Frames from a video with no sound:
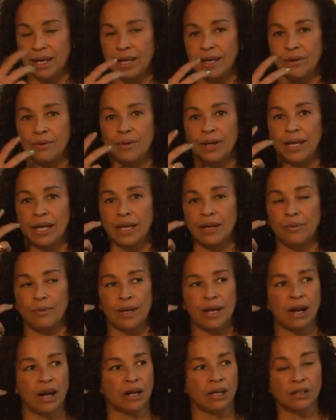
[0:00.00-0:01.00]
We
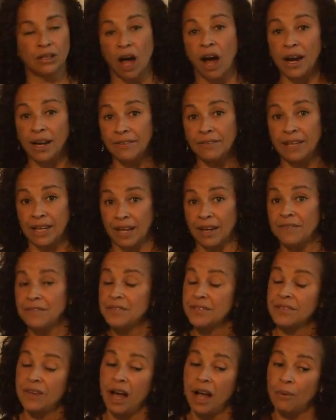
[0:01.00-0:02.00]
got a lot of
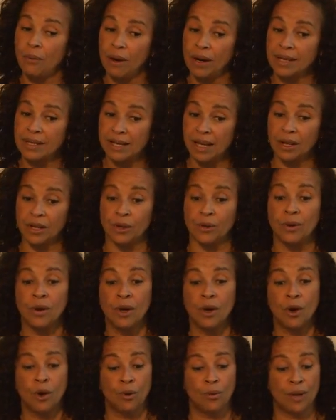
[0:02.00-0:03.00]
gifts. I want to tell you,
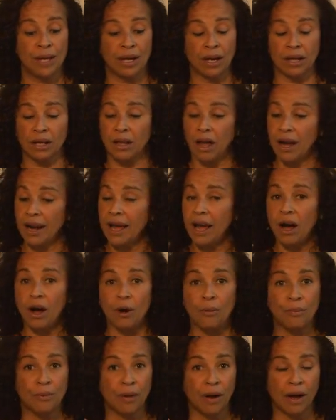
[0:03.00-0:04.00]
we got a lot of
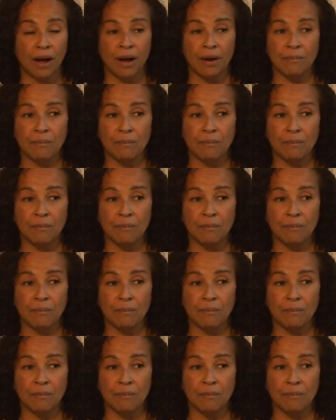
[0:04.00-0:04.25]
help.